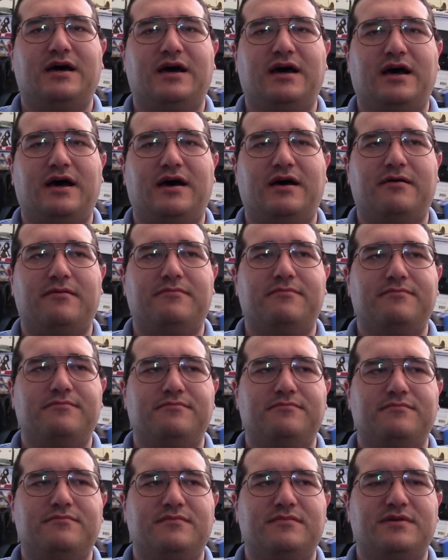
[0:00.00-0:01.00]

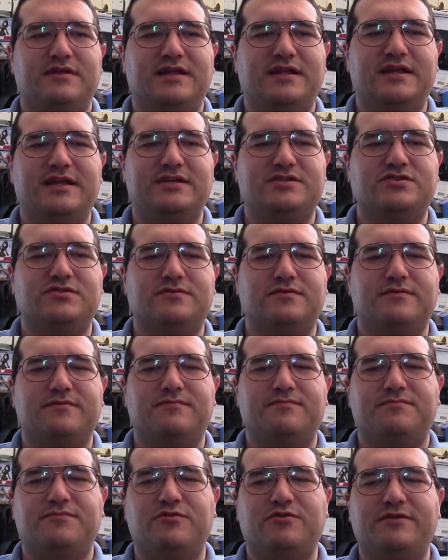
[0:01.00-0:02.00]
an additional
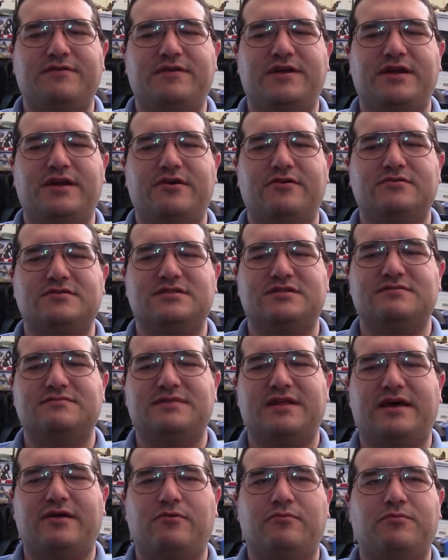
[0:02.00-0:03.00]
3 videos
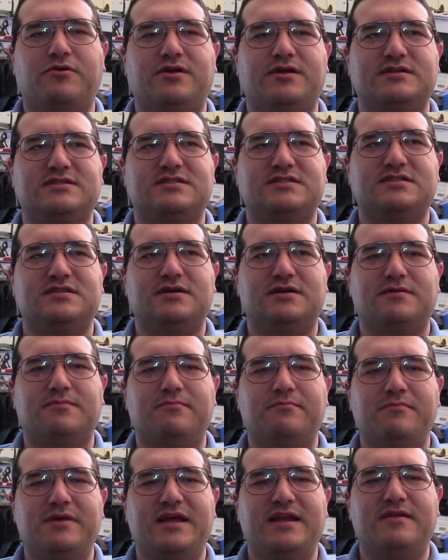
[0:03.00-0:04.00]
that will put us to
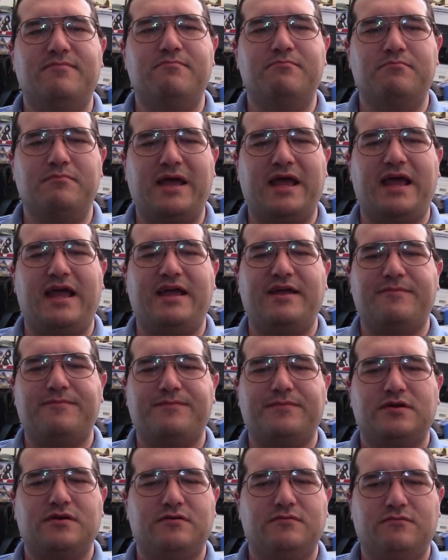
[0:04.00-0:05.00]
mid-May,
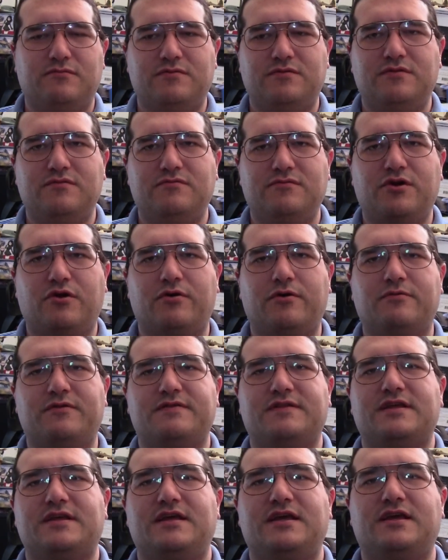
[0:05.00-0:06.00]
going
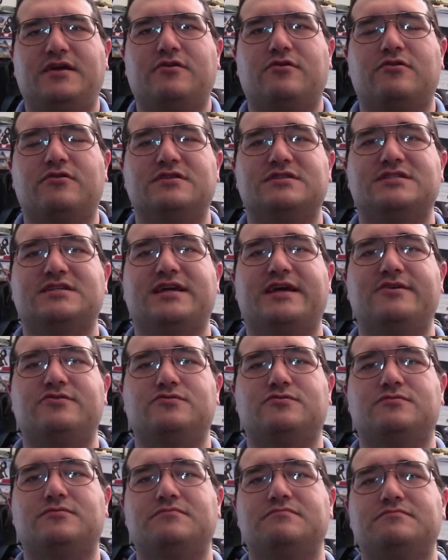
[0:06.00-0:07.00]
with the current
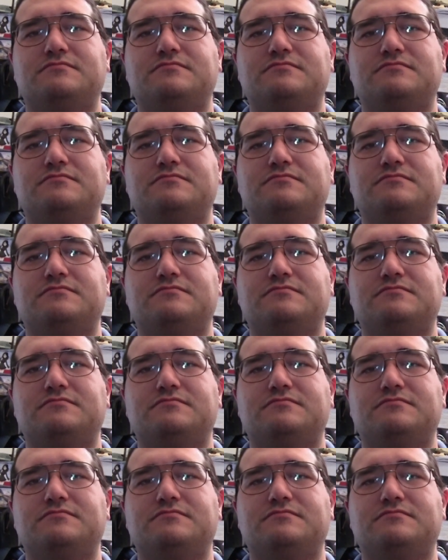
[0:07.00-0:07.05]
schedule.